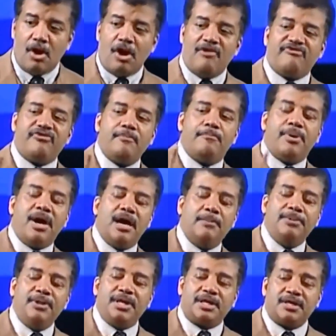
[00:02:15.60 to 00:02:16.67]
are from
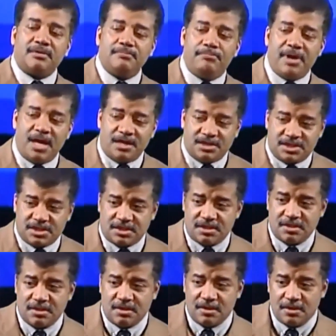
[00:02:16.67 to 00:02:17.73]
public
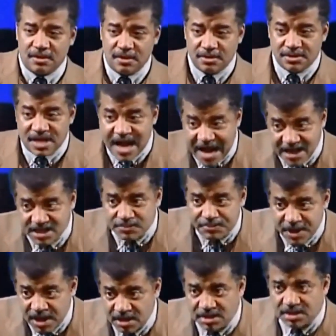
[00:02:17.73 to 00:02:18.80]
based
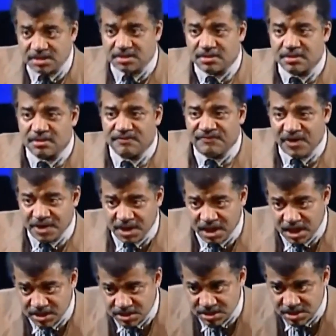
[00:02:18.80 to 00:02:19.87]
tax-based
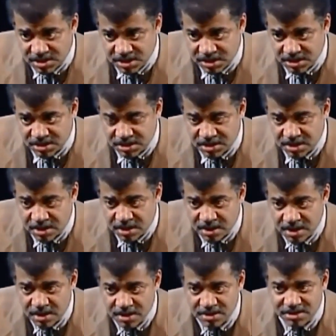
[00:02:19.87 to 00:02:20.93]
funding agencies.
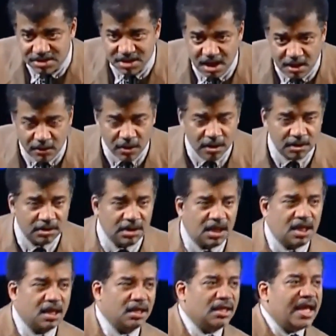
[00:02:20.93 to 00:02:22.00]
So
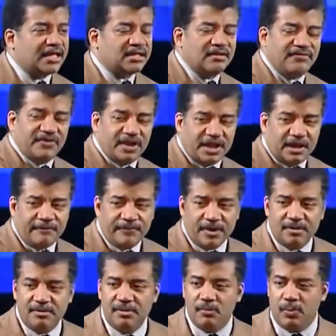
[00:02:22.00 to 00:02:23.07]
collectively,
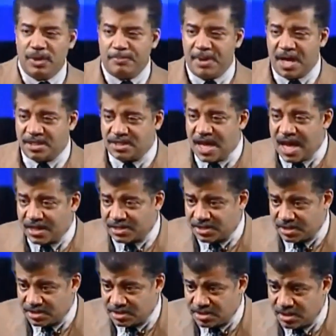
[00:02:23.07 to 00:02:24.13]
we pay
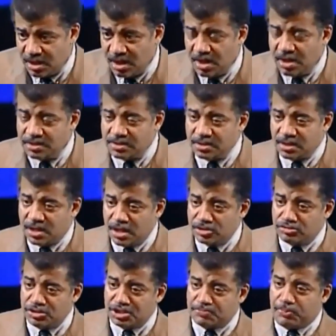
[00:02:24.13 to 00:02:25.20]
taxes to the
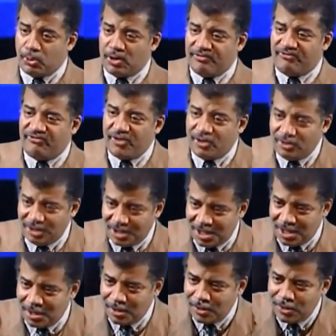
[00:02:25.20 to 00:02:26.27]
country's
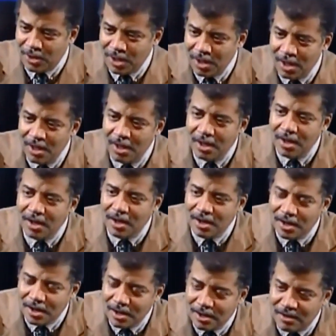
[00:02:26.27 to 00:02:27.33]
portfolio
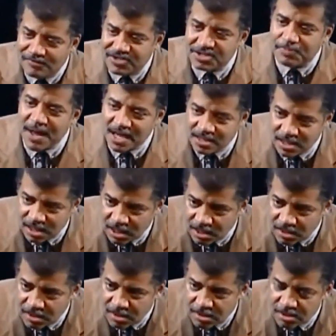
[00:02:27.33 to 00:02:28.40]
of
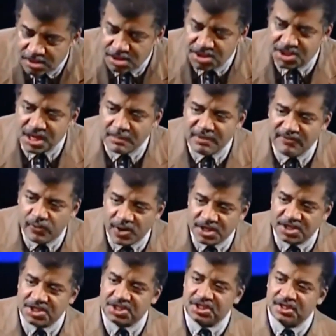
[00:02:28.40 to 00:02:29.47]
spending, some of
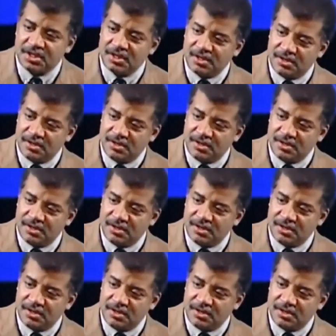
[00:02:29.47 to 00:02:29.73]
which